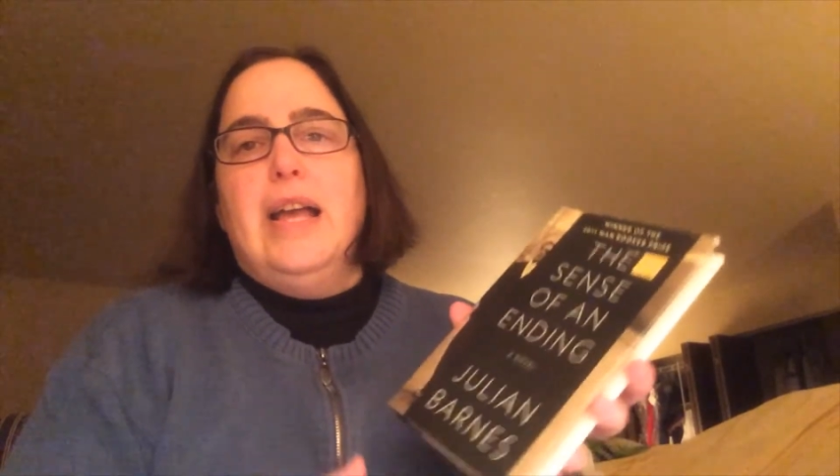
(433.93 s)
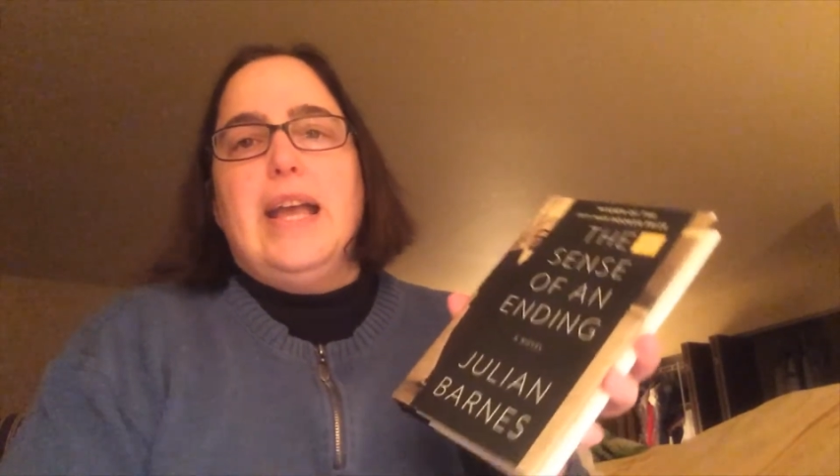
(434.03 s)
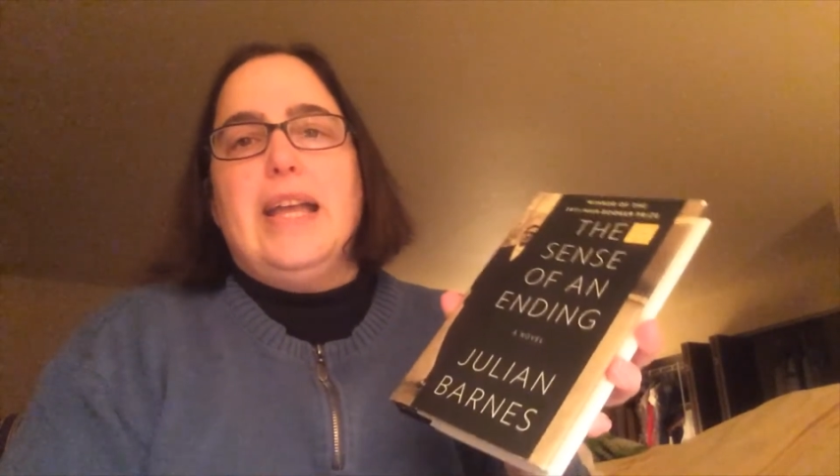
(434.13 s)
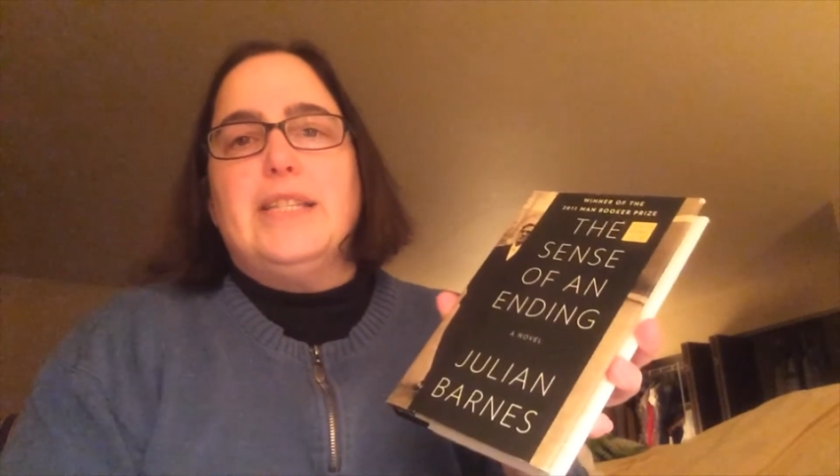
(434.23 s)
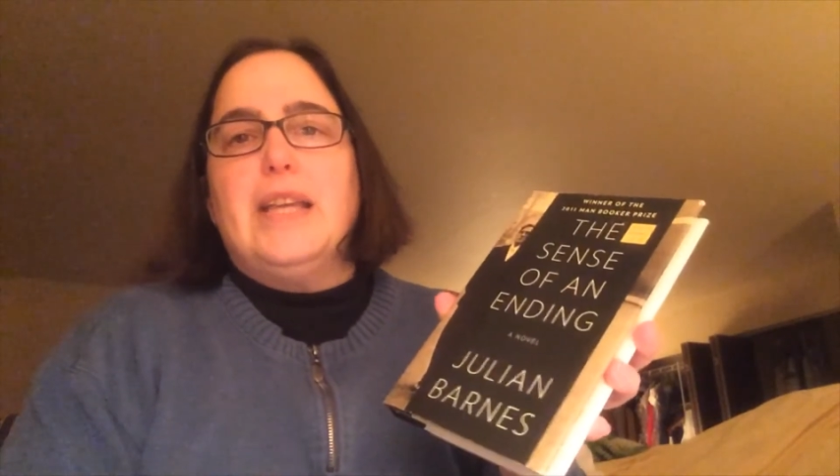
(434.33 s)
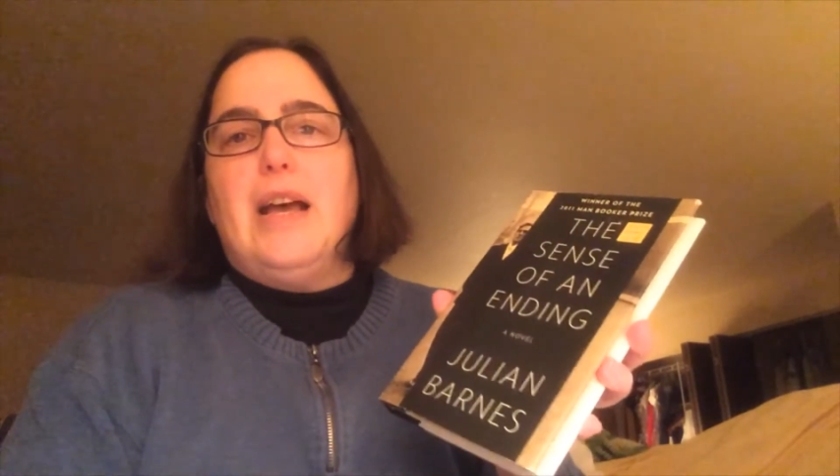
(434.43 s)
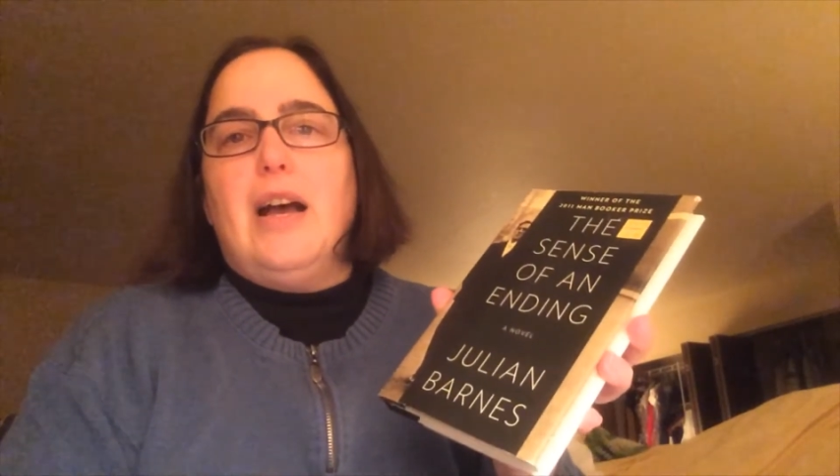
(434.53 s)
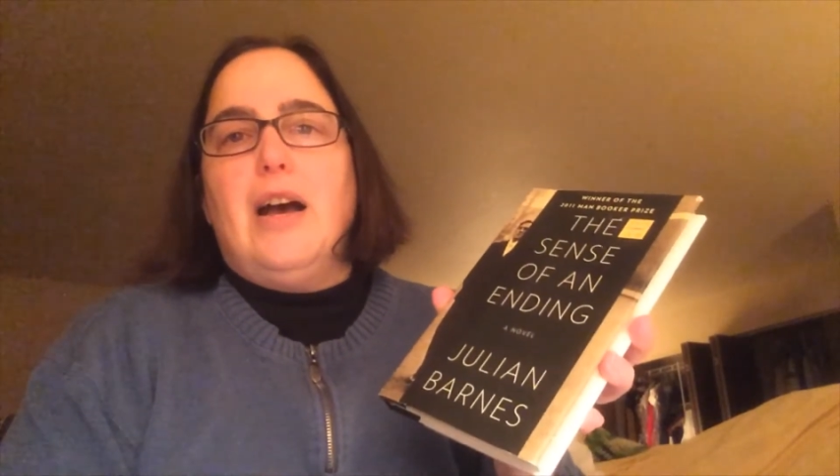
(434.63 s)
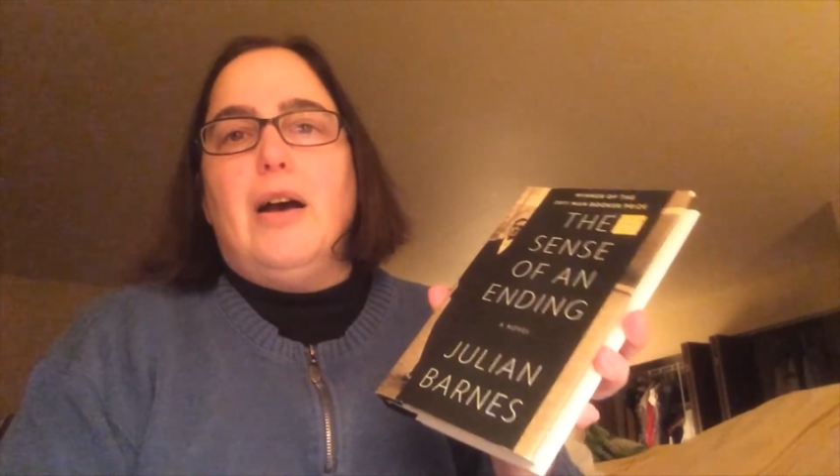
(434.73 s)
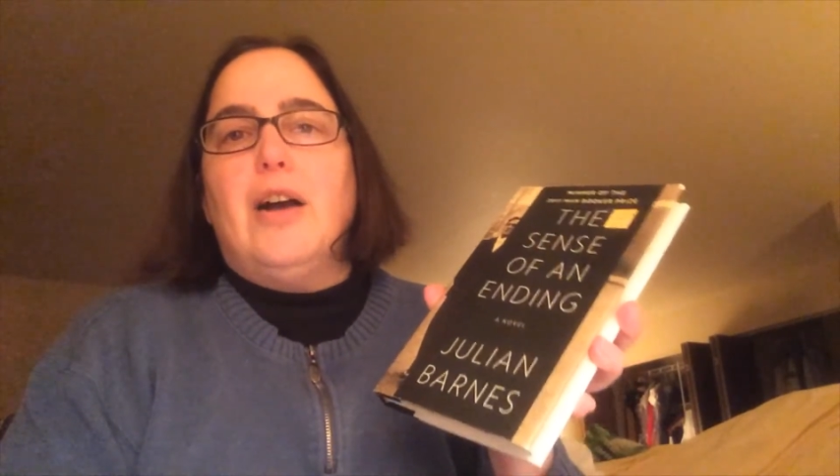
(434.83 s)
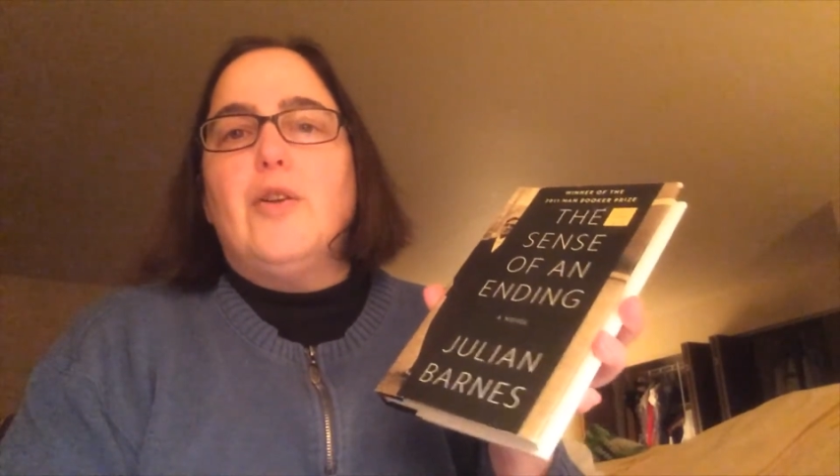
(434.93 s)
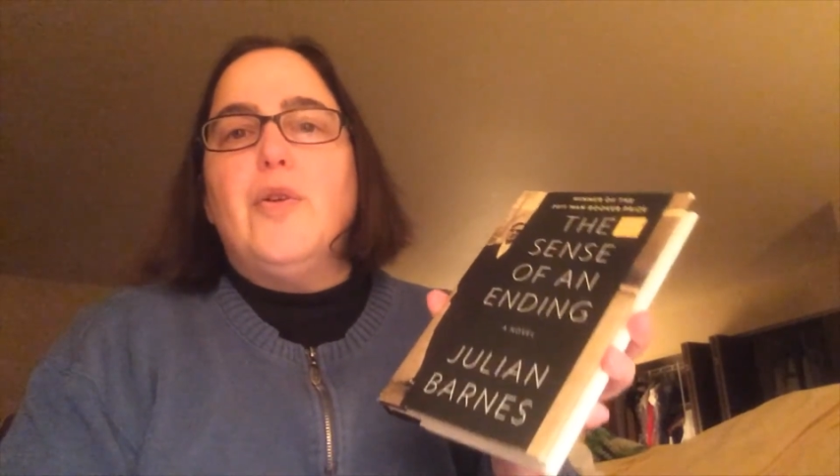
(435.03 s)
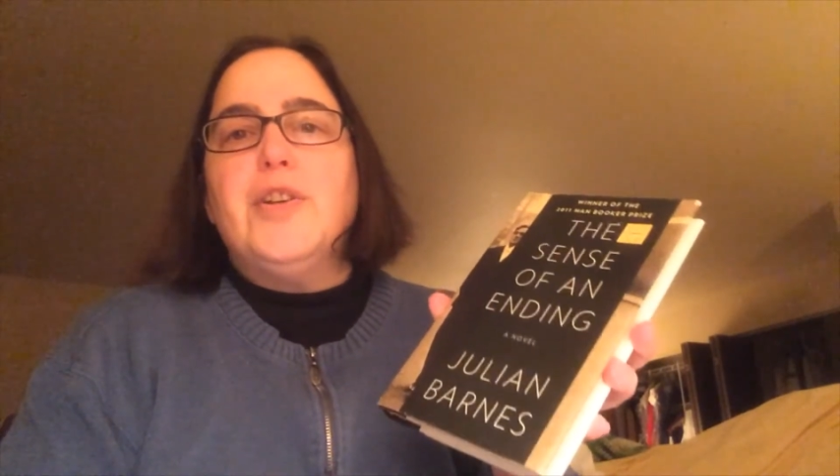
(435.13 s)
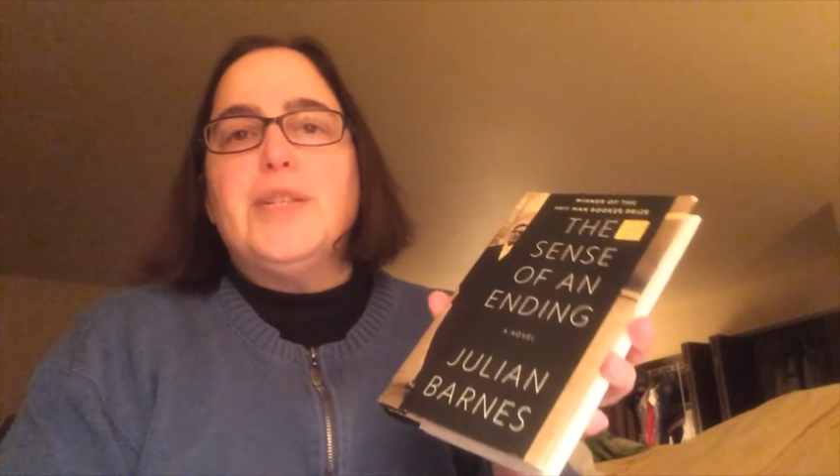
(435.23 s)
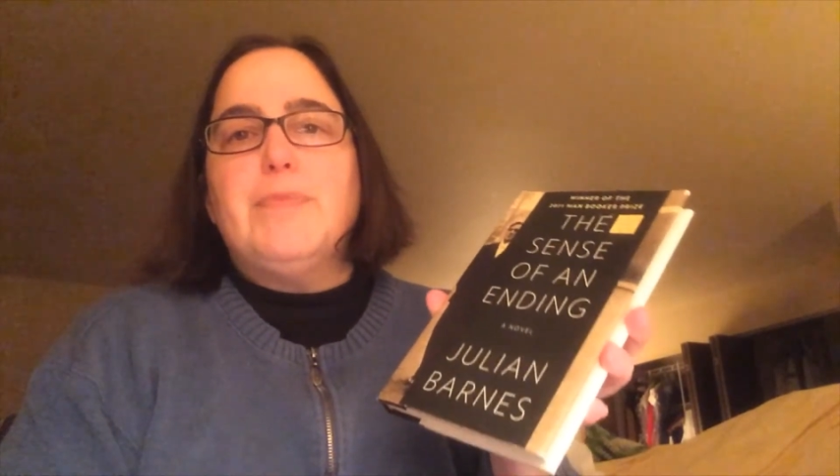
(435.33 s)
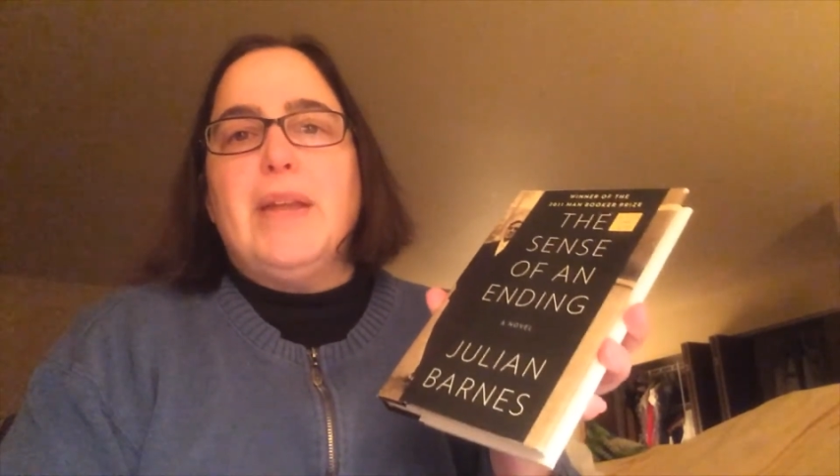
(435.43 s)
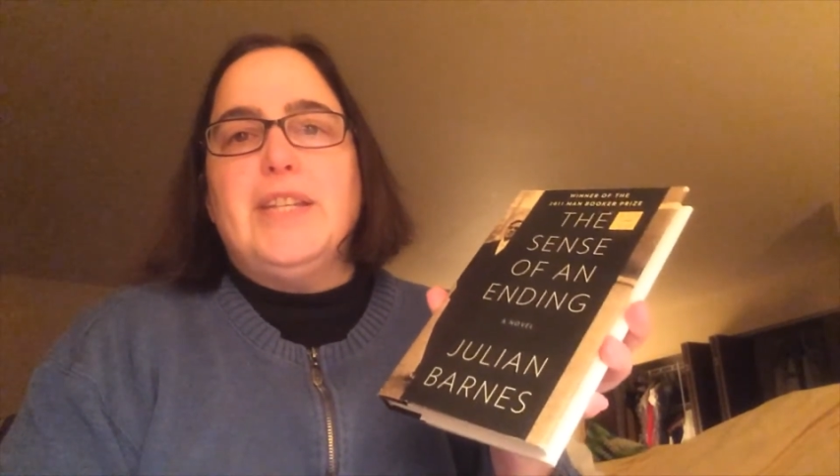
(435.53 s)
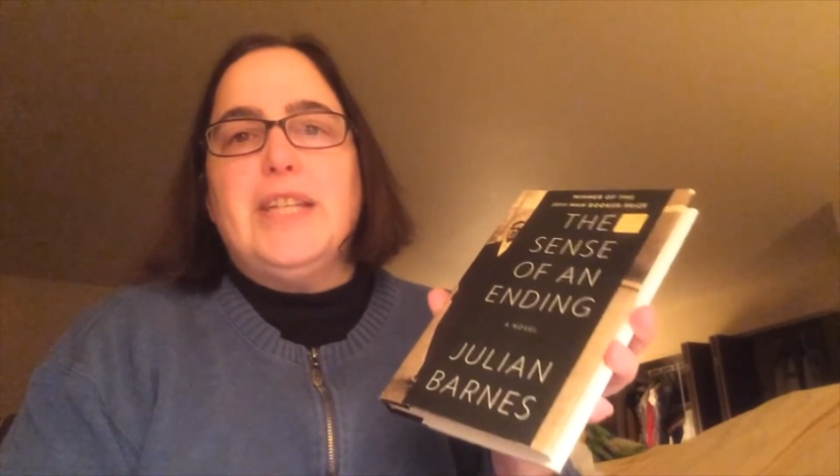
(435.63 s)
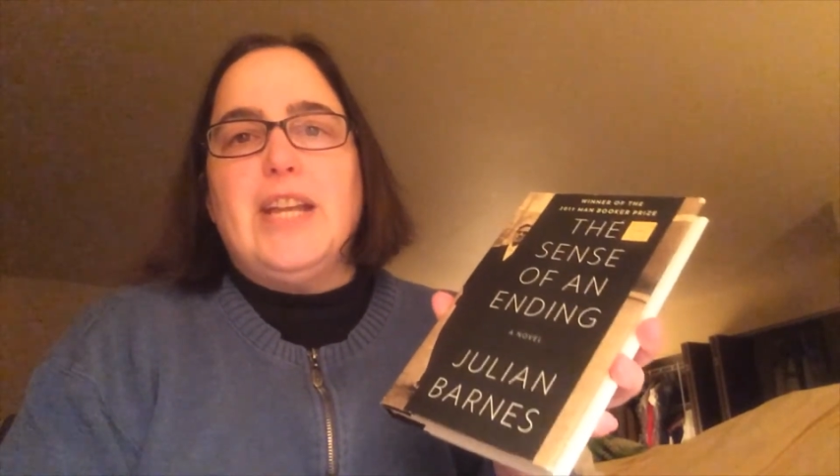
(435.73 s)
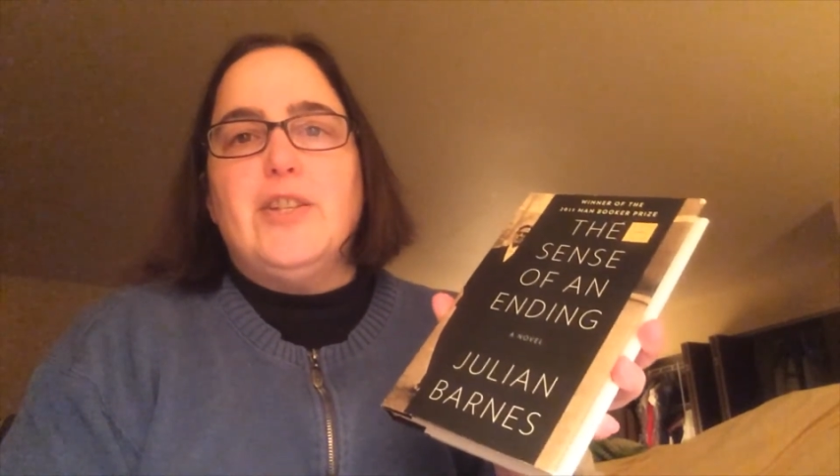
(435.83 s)
It's a gorgeous
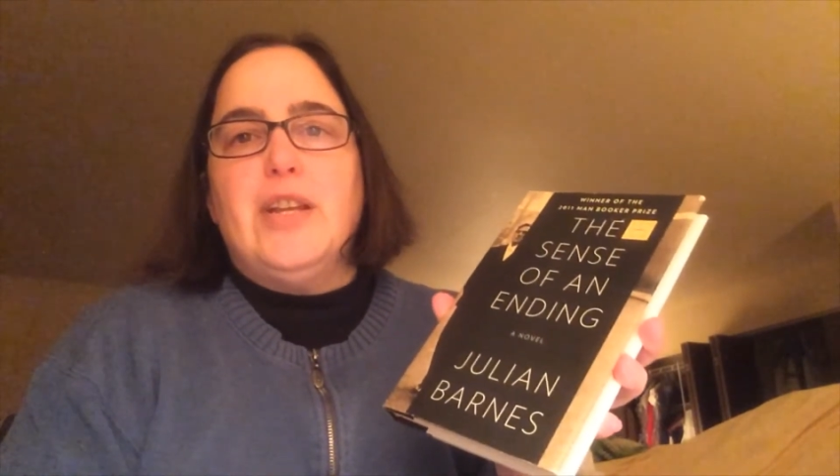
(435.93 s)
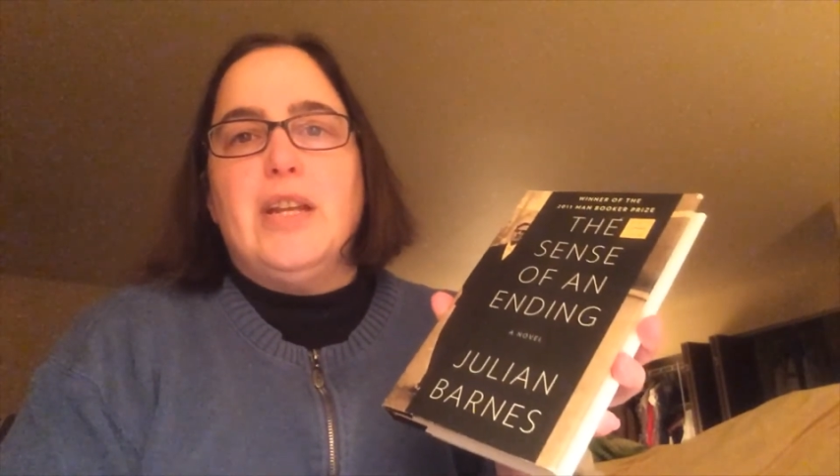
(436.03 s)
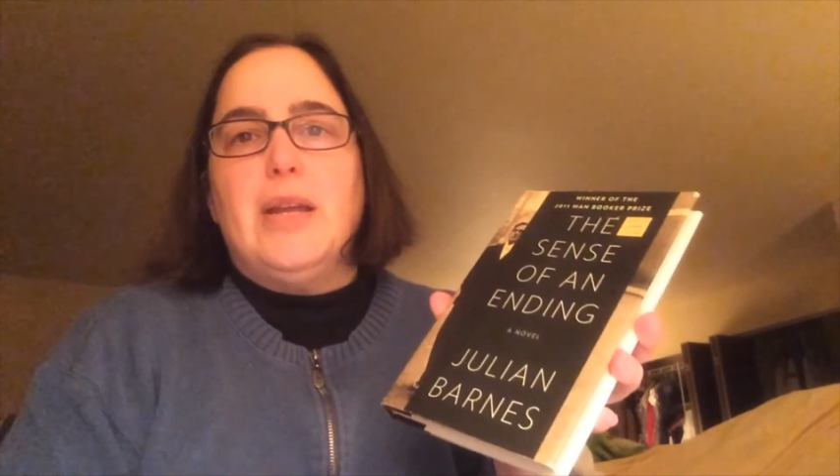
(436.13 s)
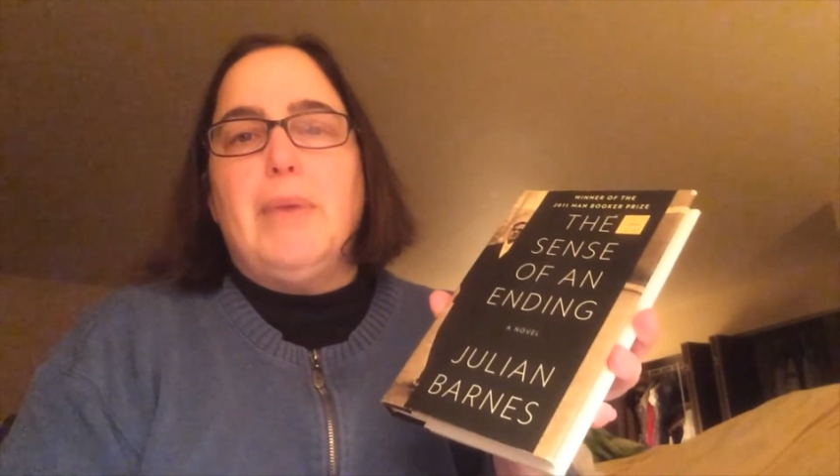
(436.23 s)
meditation